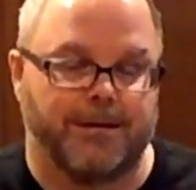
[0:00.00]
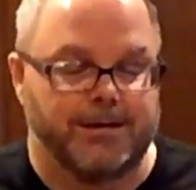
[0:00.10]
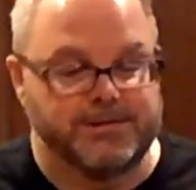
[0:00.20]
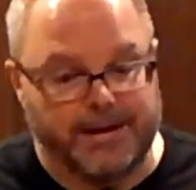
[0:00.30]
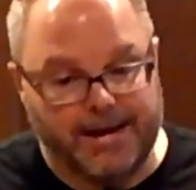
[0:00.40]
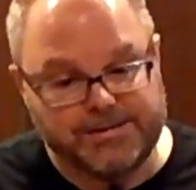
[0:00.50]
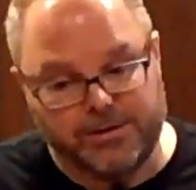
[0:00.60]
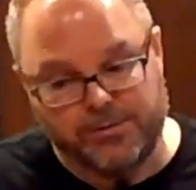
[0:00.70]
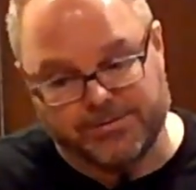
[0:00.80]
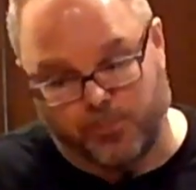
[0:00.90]
So it actually
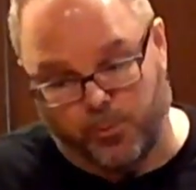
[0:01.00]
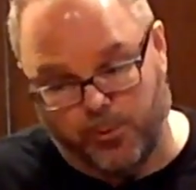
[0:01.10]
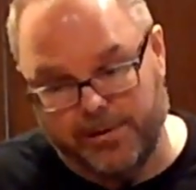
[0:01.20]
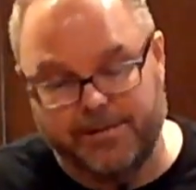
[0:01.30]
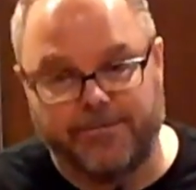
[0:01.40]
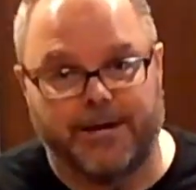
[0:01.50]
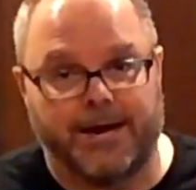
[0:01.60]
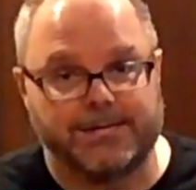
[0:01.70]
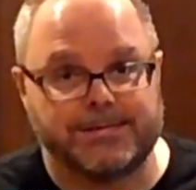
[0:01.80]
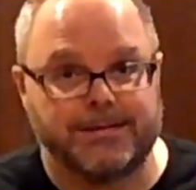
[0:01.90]
goes really
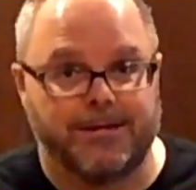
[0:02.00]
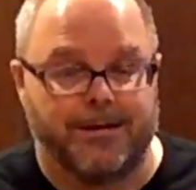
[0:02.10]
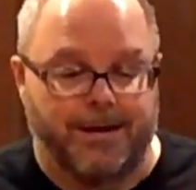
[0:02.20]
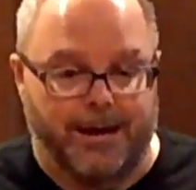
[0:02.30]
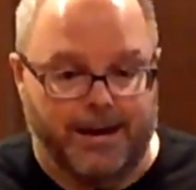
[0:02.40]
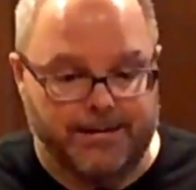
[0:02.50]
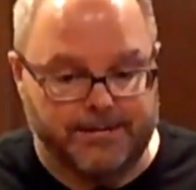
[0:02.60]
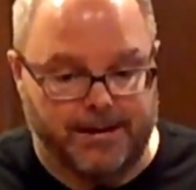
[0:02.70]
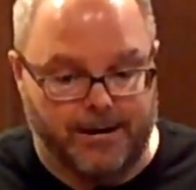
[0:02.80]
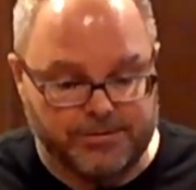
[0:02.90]
fast, and
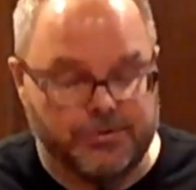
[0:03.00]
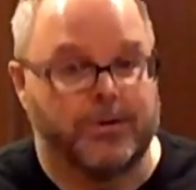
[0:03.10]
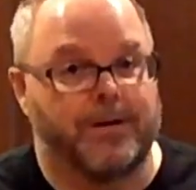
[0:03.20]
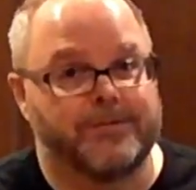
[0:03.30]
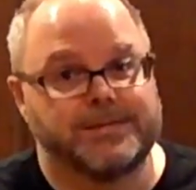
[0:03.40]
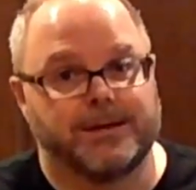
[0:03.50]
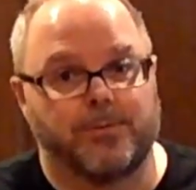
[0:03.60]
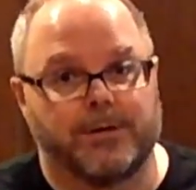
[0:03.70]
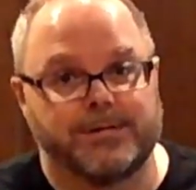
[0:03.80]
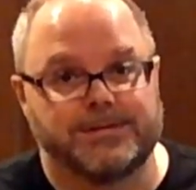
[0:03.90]
I'll show you every single
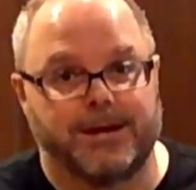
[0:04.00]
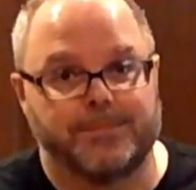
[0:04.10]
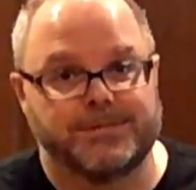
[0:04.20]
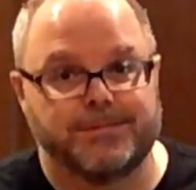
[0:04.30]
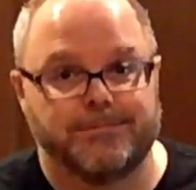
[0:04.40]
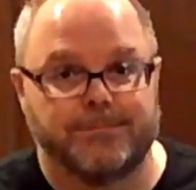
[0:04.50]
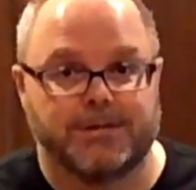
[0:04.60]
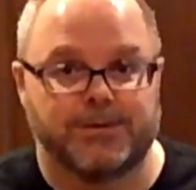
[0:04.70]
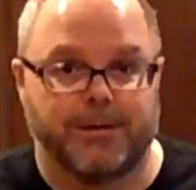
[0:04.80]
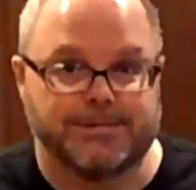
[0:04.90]
one of the steps.
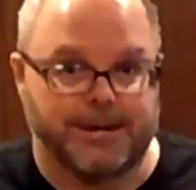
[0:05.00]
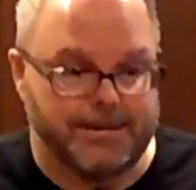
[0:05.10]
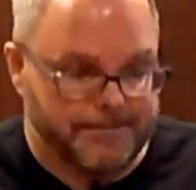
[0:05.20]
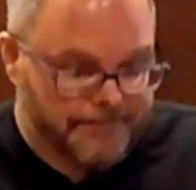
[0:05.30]
Let's go outside.